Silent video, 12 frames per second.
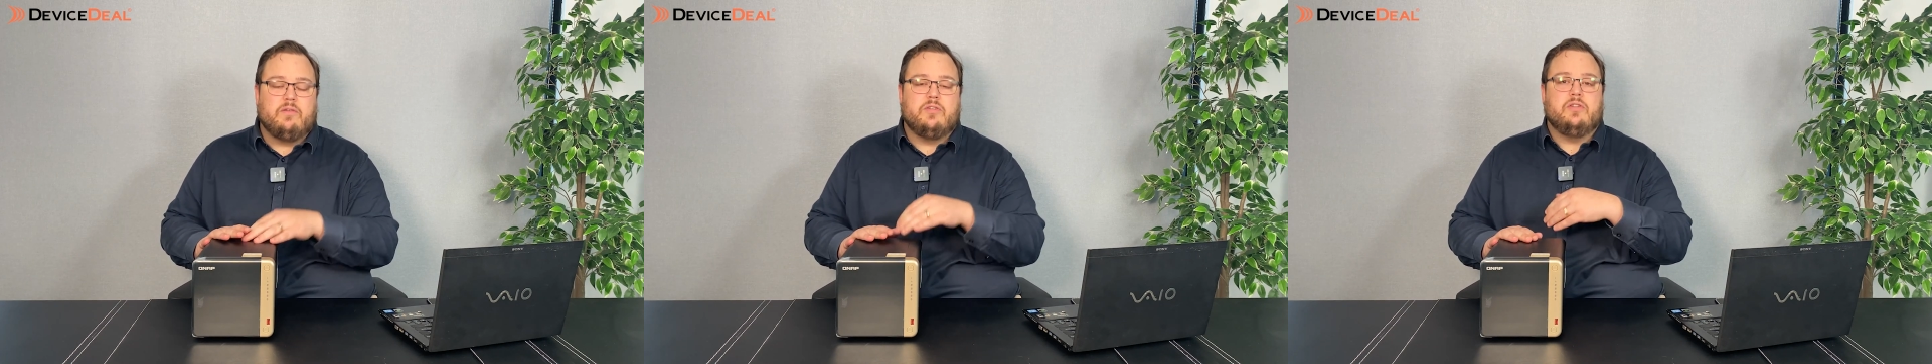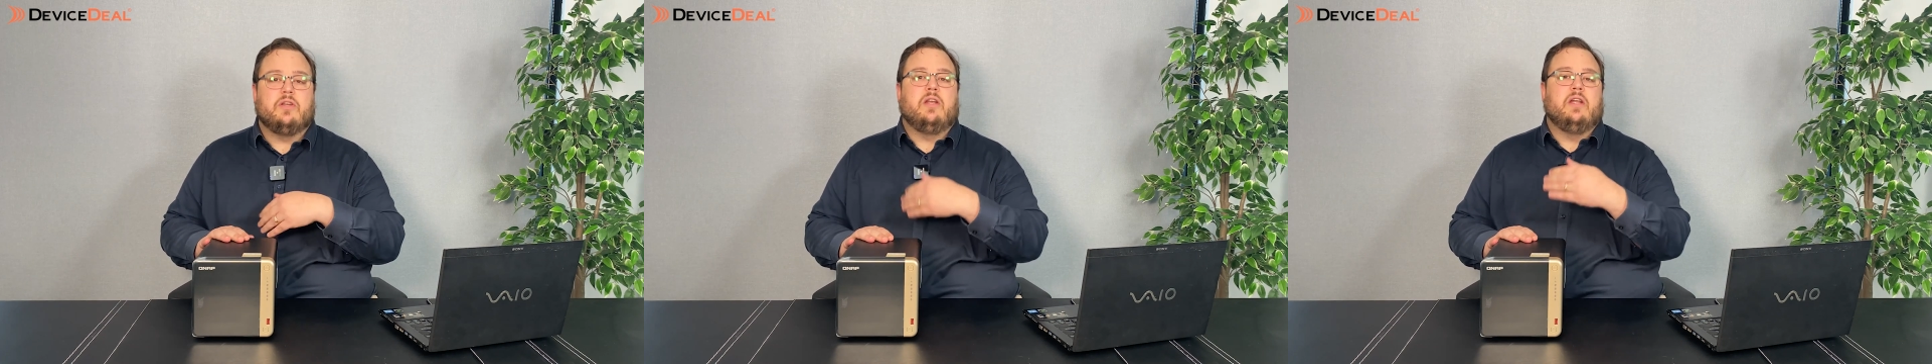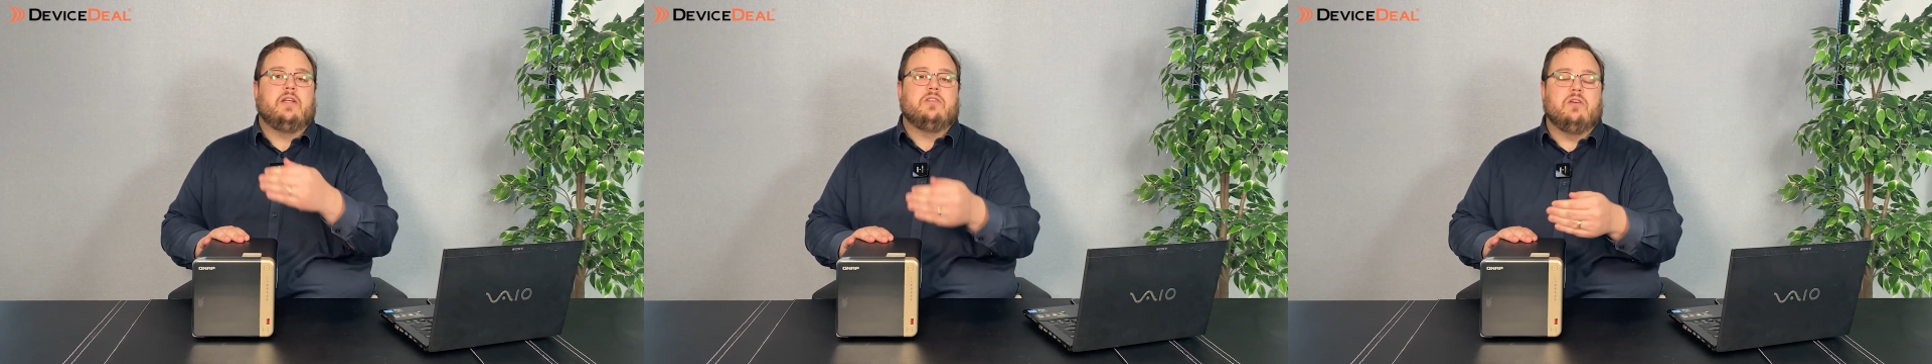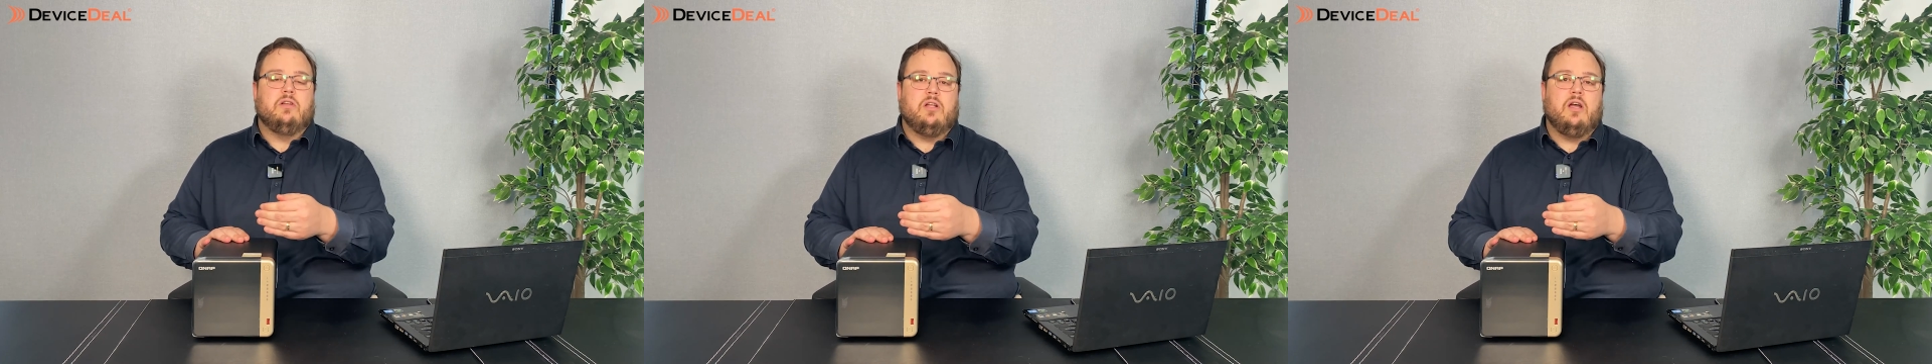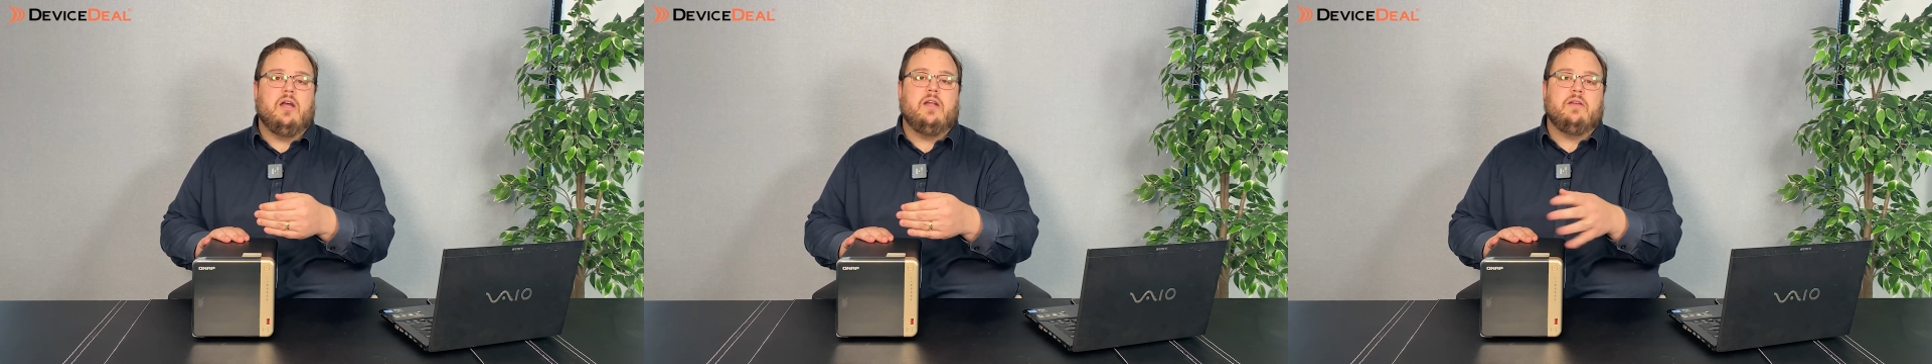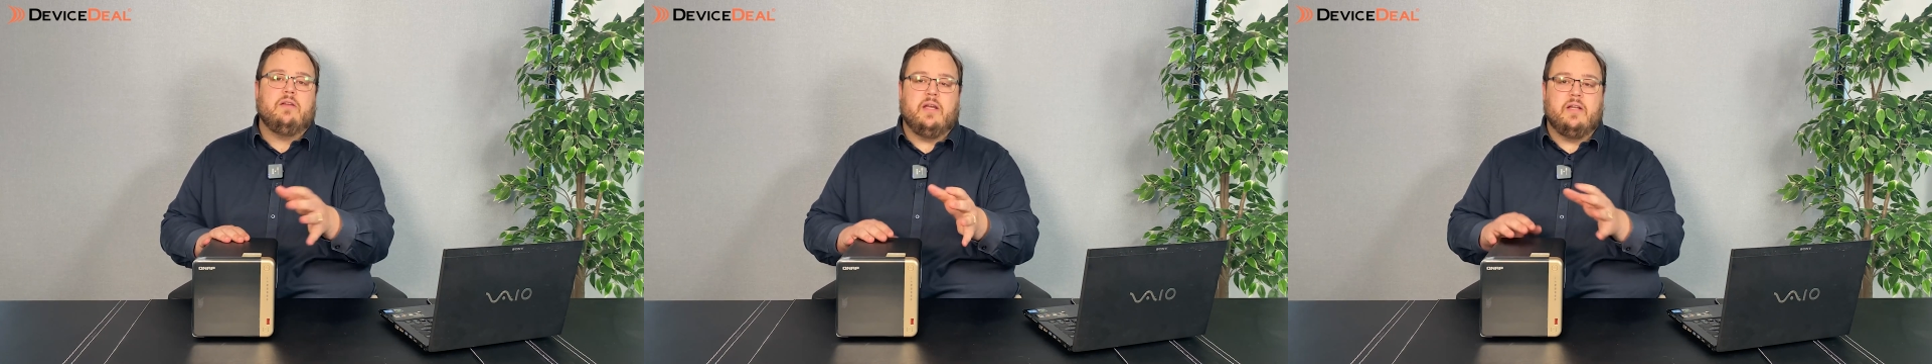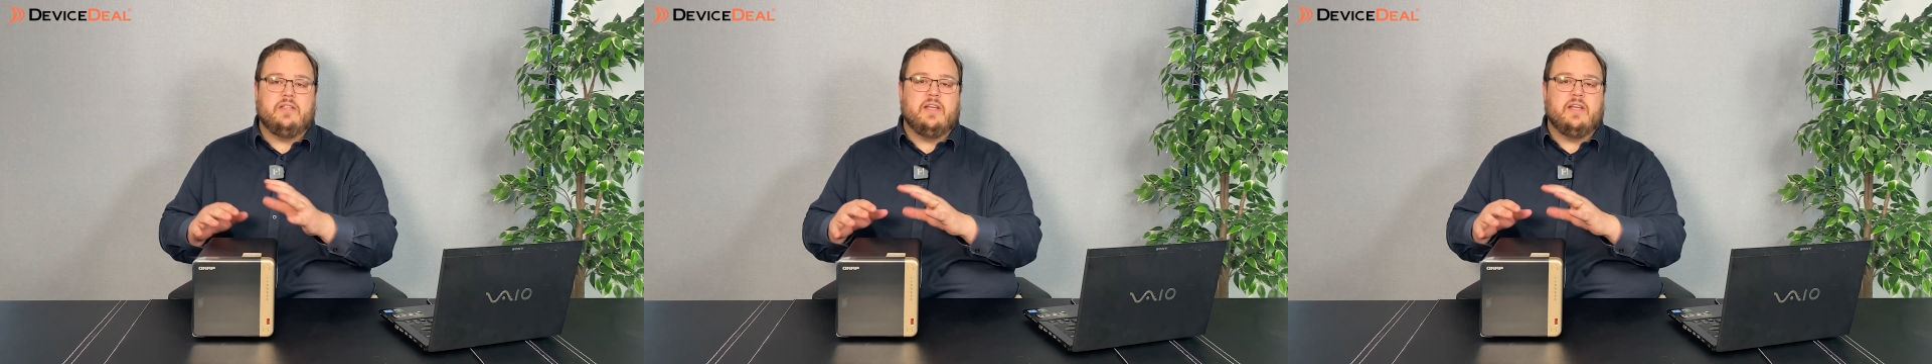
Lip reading: to connect online and